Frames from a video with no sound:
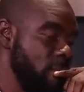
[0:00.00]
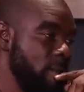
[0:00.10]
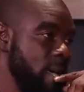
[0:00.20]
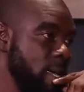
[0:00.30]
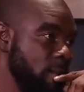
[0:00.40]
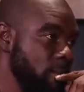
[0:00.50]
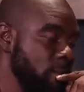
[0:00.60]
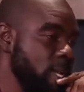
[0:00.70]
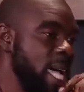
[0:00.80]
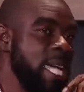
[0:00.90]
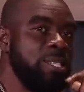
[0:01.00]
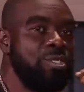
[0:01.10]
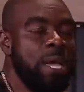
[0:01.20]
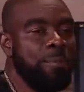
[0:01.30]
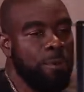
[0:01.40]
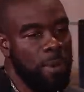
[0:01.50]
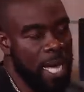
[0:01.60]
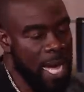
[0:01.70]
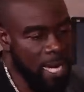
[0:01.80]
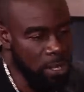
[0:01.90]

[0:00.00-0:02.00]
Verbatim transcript: Right. You have an album Ice named Drop. Reels.